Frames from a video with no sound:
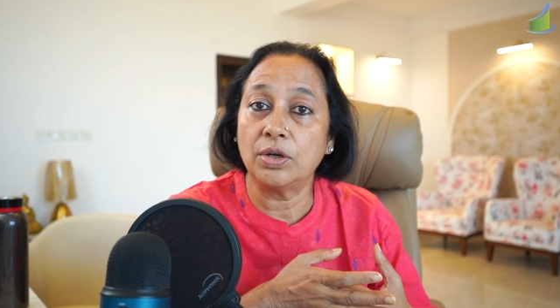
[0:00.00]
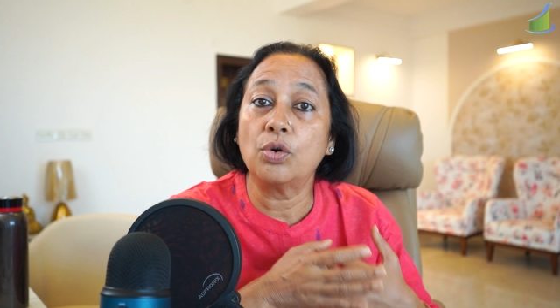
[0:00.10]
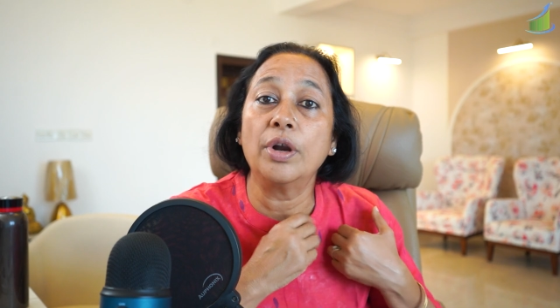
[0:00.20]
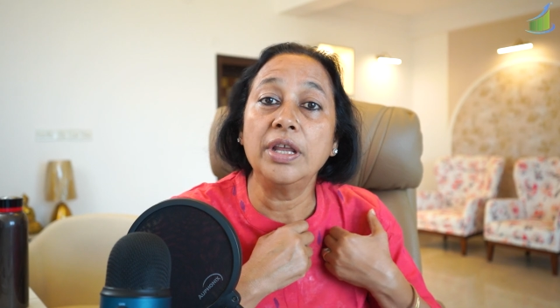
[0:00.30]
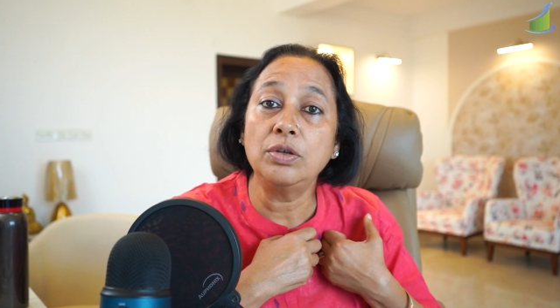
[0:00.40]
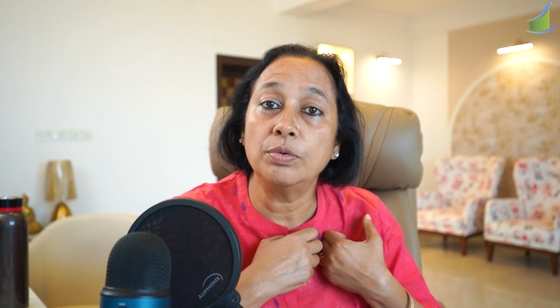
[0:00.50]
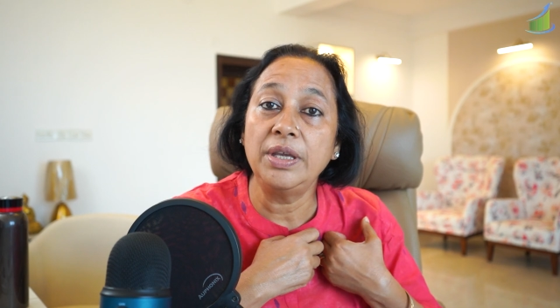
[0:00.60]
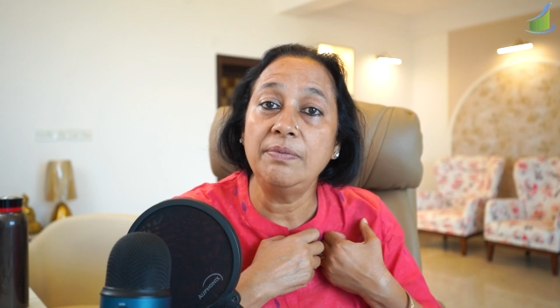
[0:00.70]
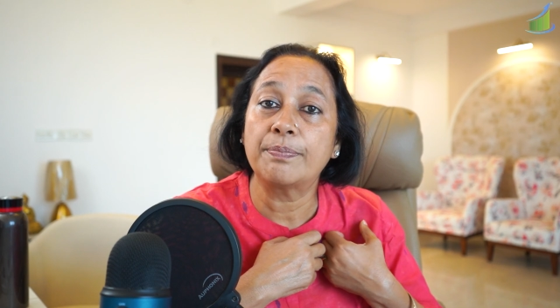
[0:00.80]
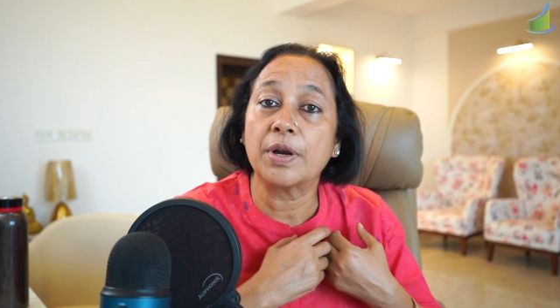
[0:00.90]
According to
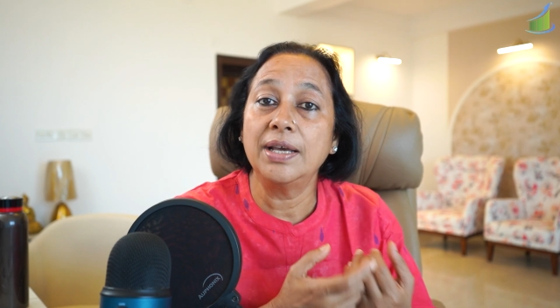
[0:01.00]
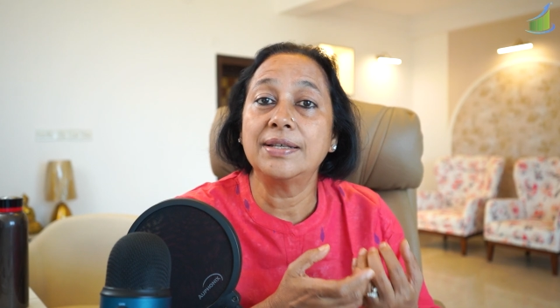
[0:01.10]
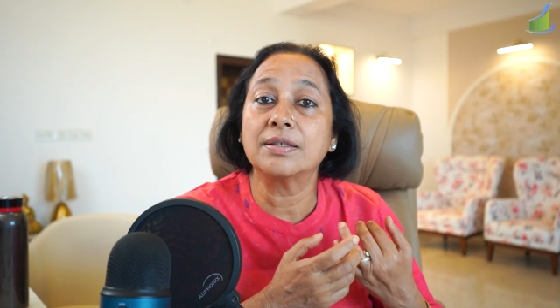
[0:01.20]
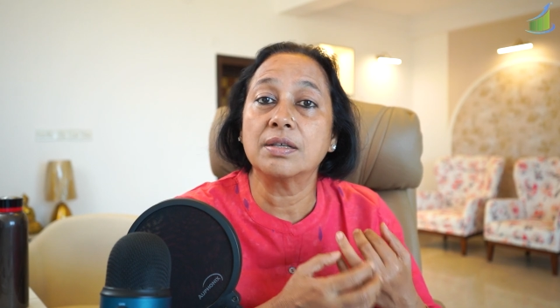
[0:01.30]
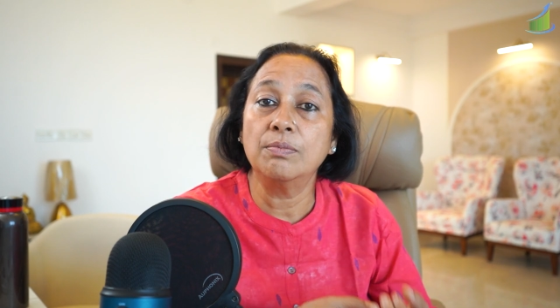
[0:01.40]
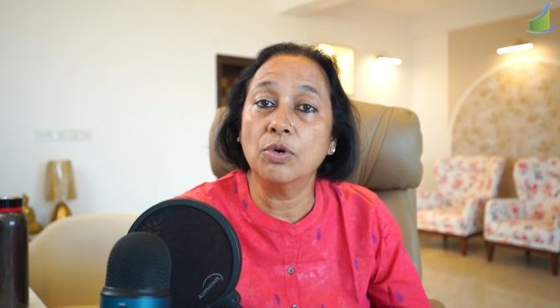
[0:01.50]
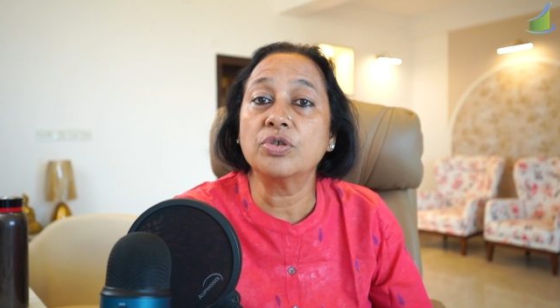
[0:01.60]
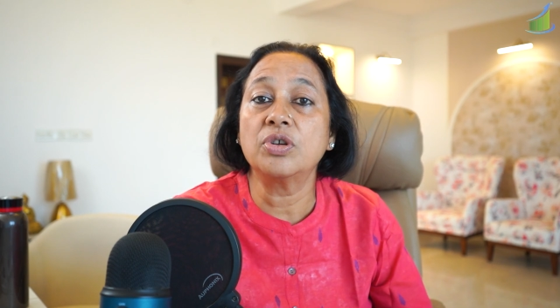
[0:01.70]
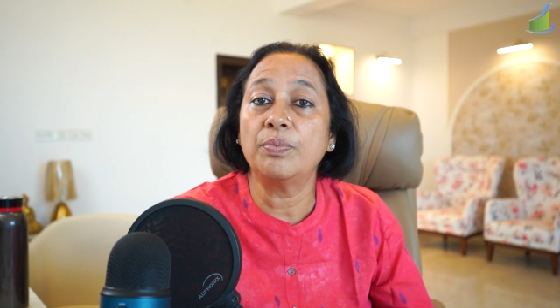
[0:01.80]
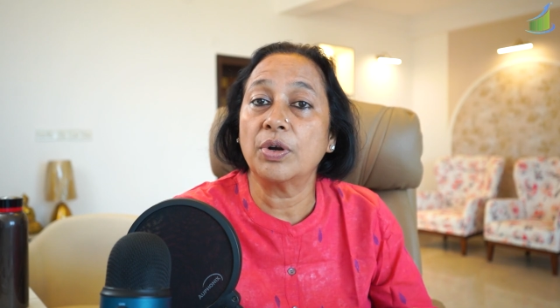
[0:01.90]
me, price is the
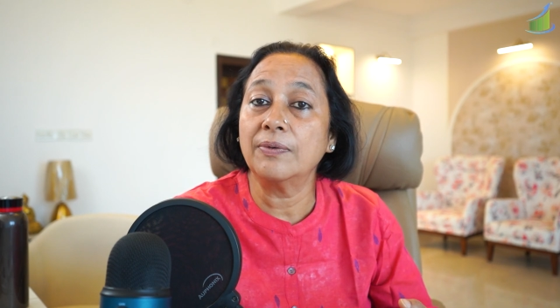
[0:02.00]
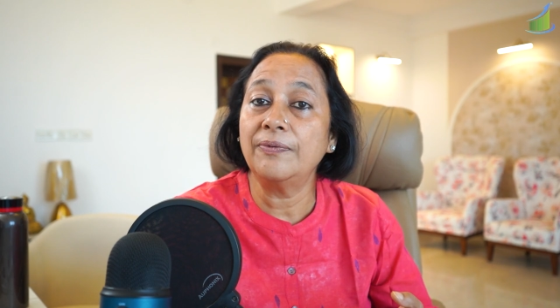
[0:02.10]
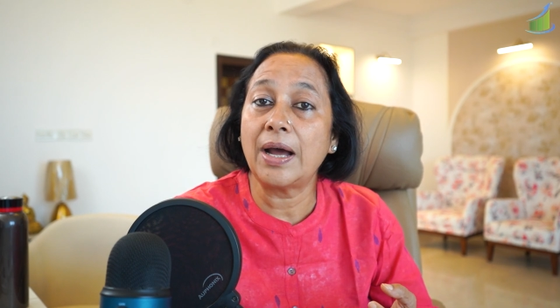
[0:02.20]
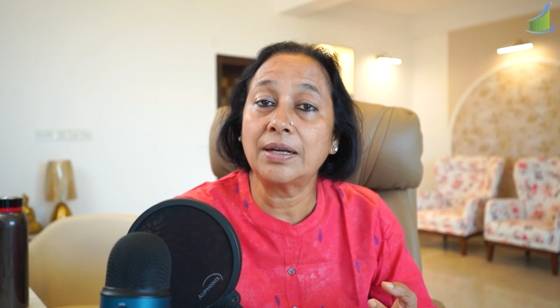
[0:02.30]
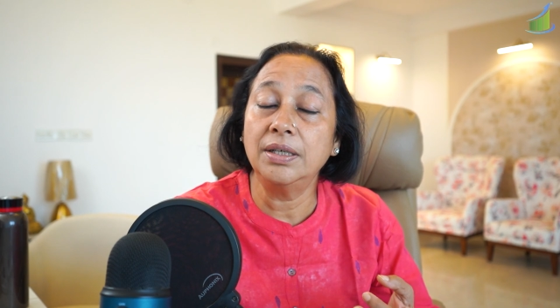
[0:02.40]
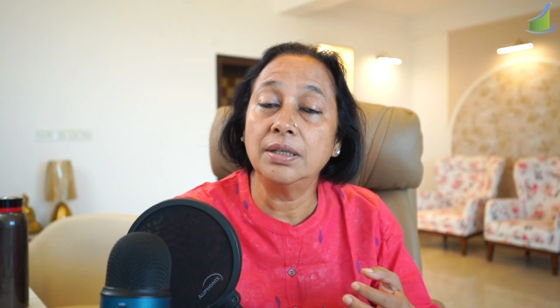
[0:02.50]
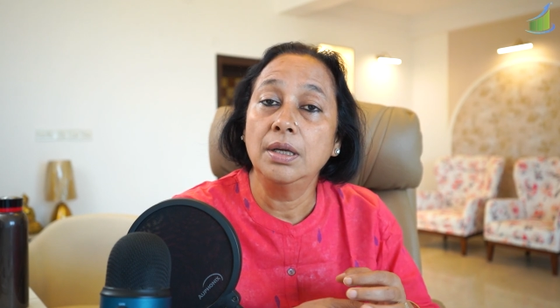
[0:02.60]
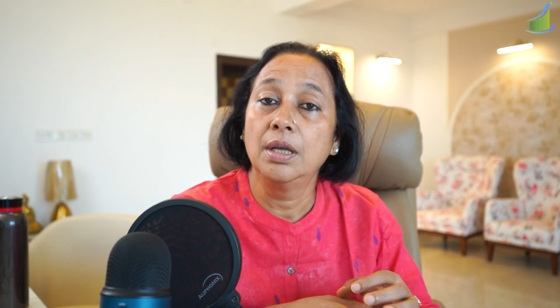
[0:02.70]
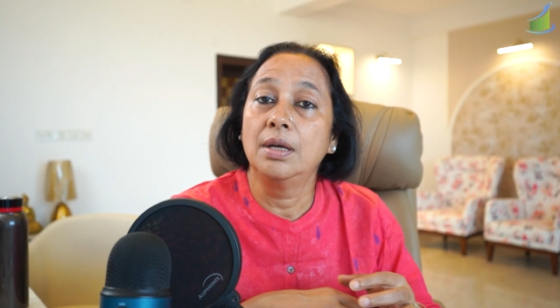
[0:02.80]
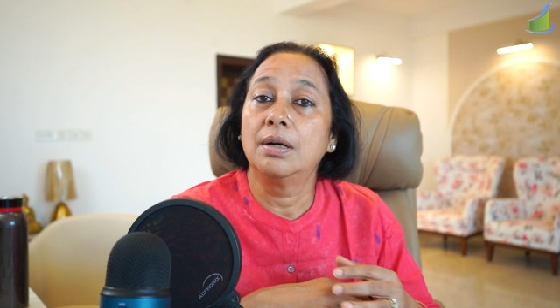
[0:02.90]
most important factor,
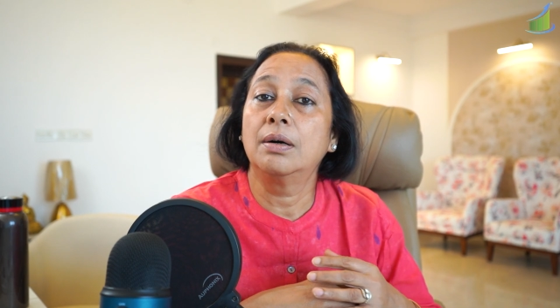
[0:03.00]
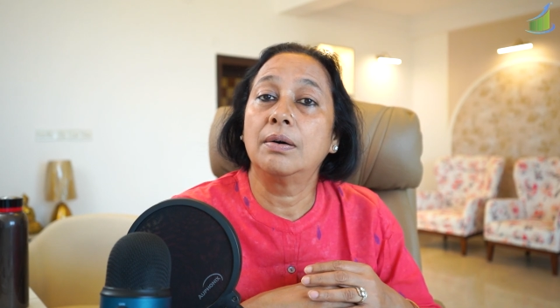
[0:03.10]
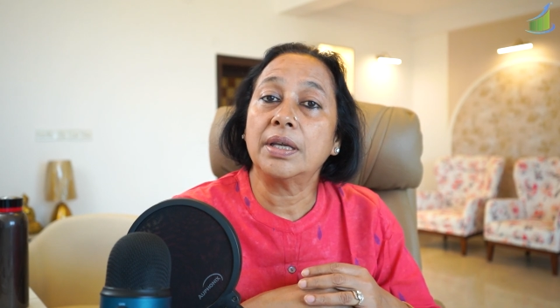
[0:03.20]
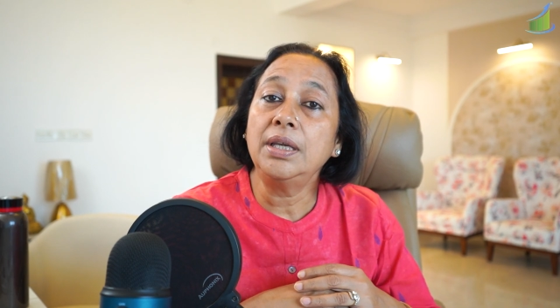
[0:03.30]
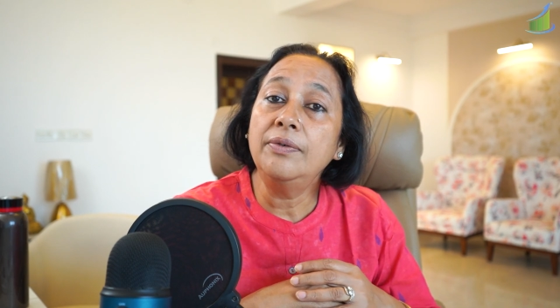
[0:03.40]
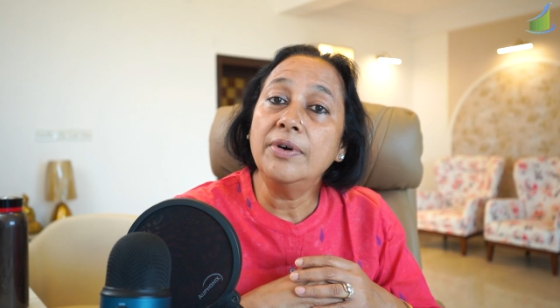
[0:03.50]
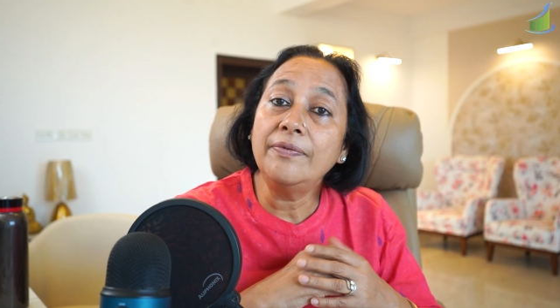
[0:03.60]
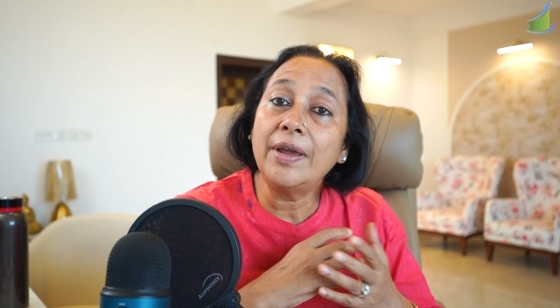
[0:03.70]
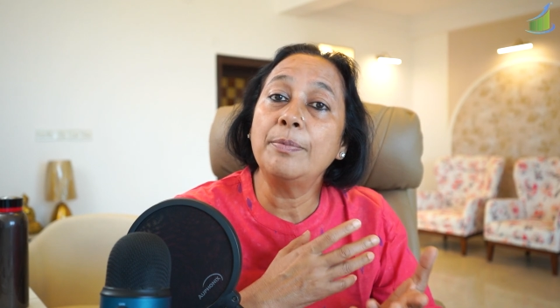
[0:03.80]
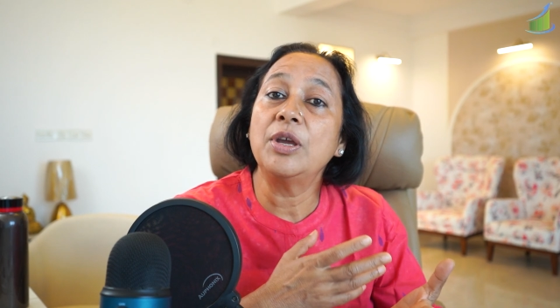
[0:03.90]

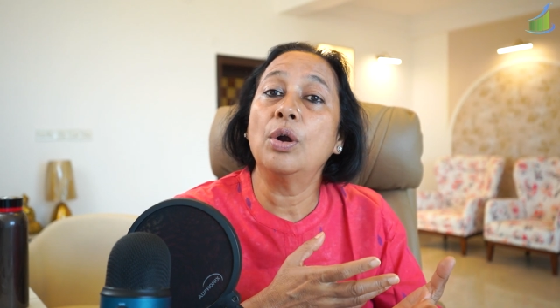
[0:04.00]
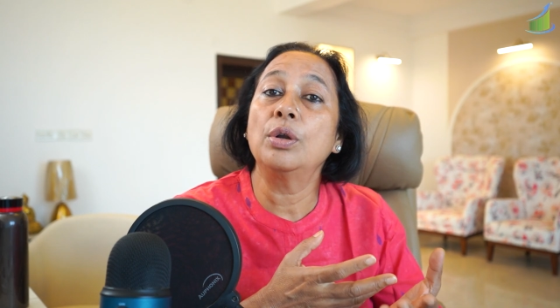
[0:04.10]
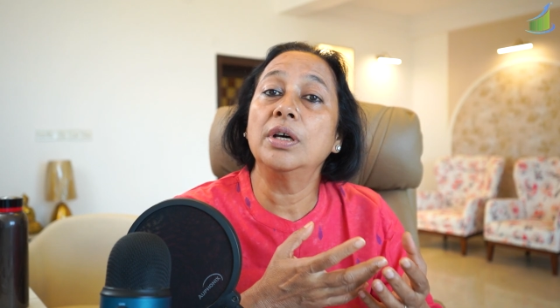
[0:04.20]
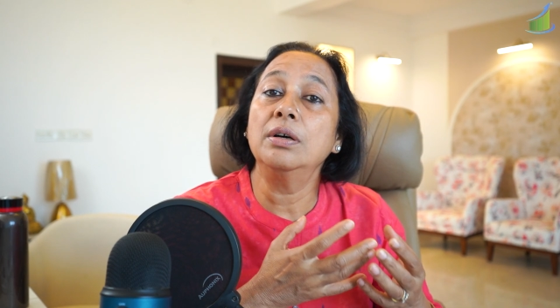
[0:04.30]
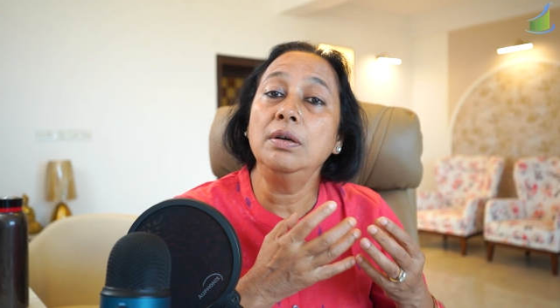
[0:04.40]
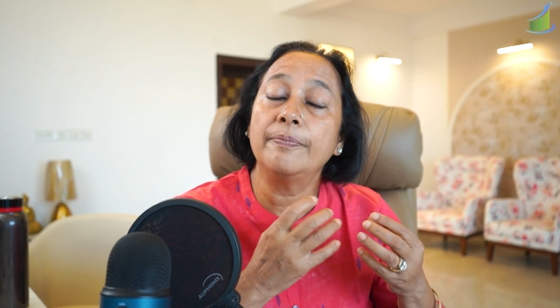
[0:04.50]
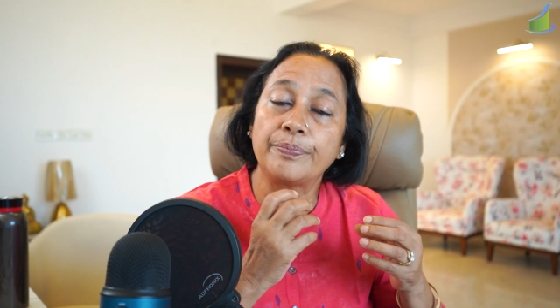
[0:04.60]
even way beyond the